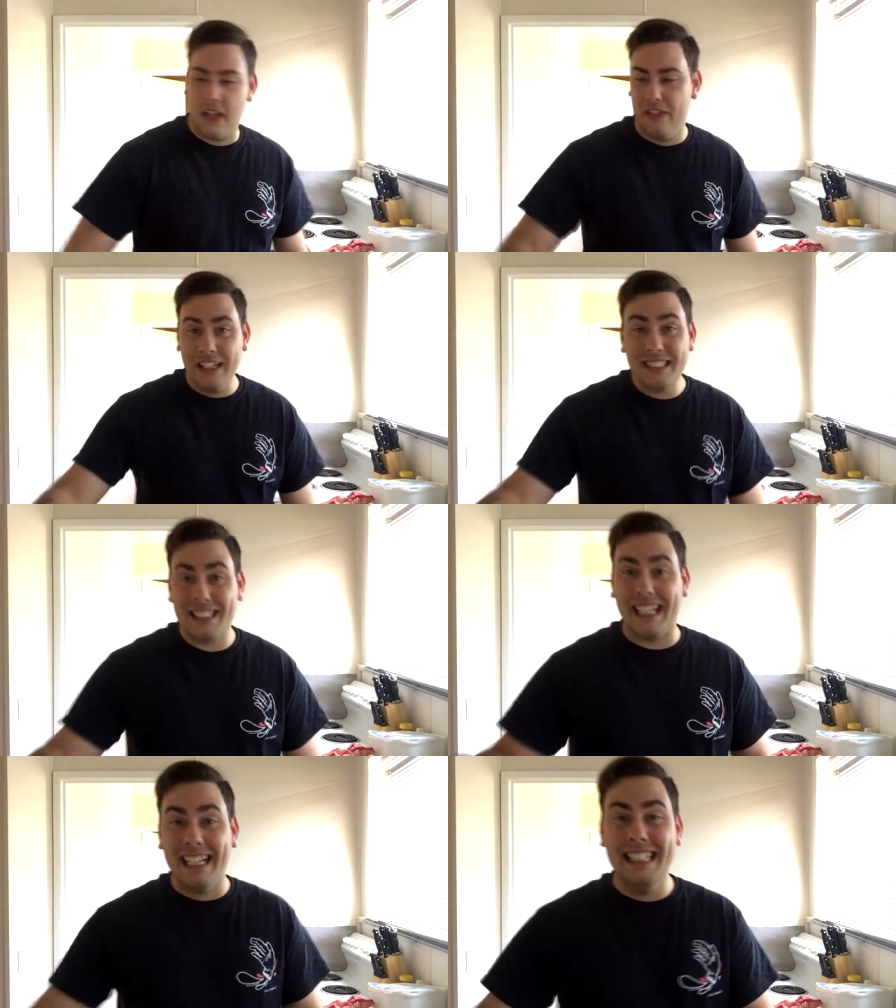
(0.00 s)

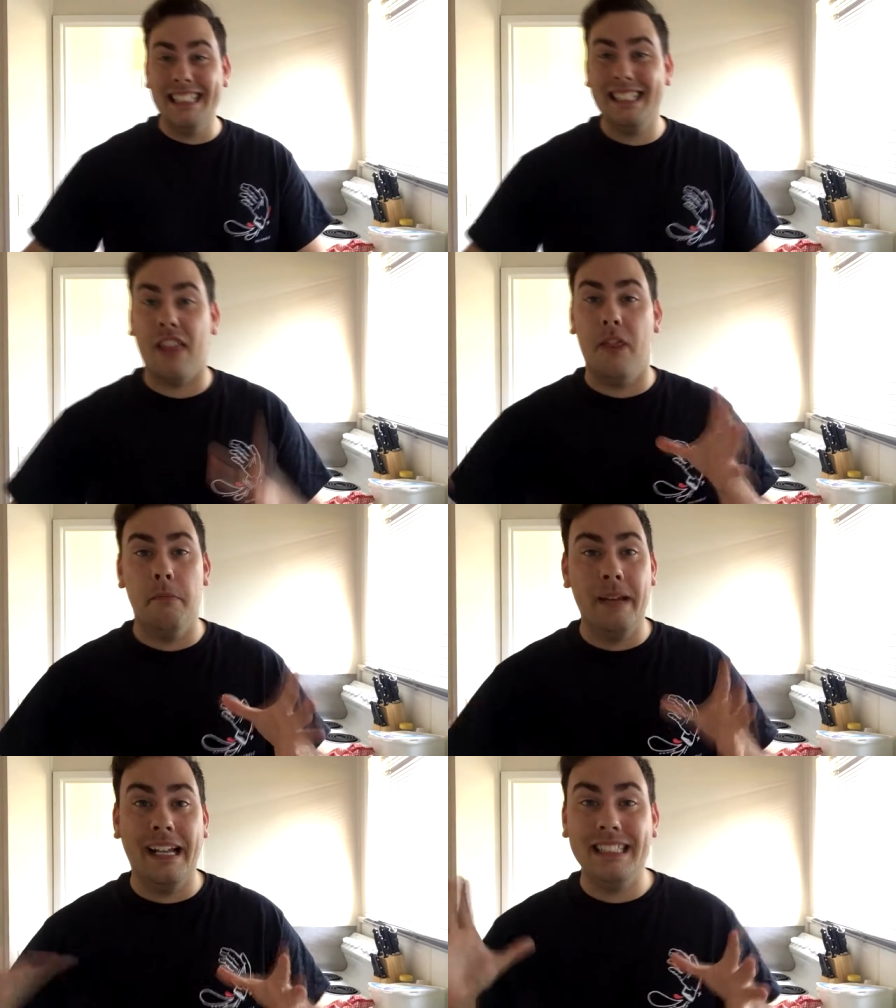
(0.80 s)
This is the
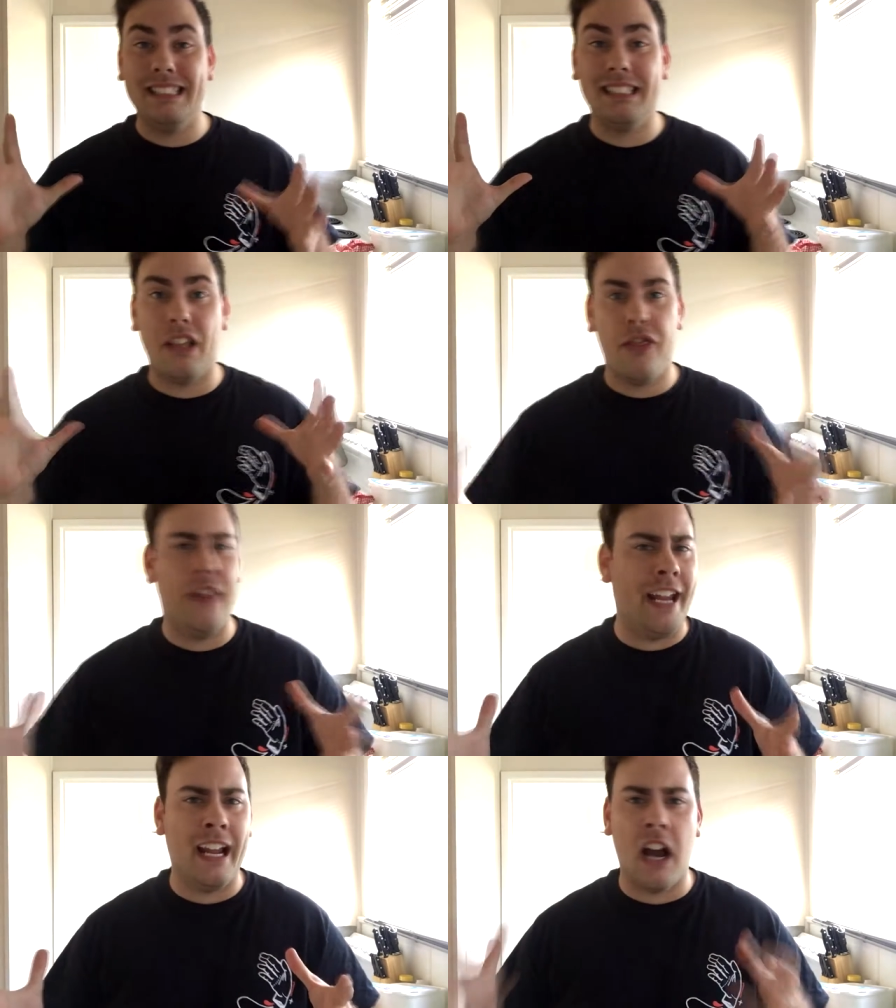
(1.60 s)
biggest
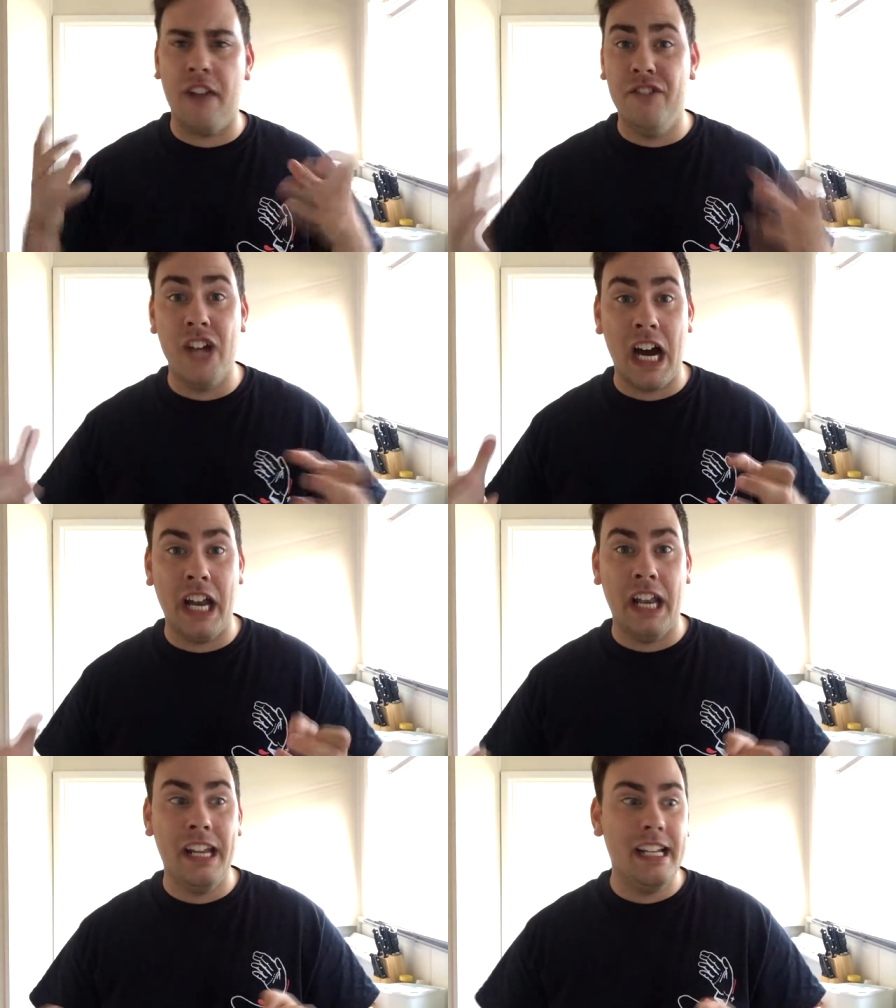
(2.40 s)
thing I've
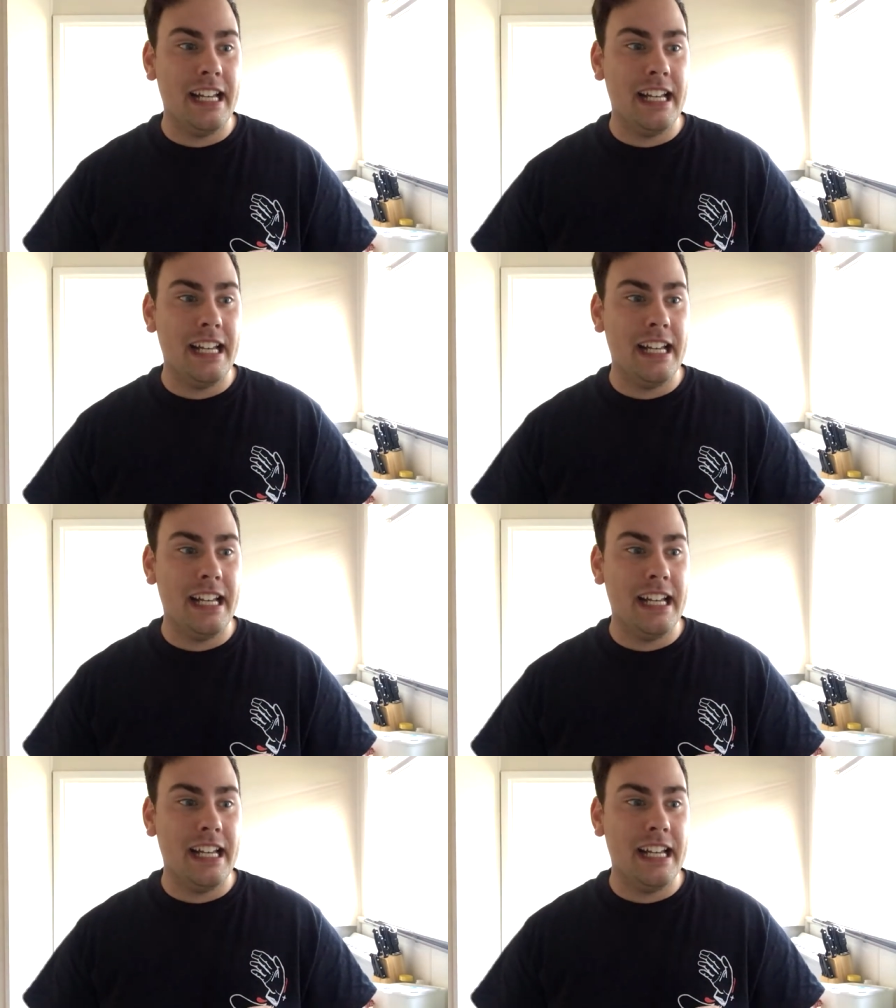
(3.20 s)
done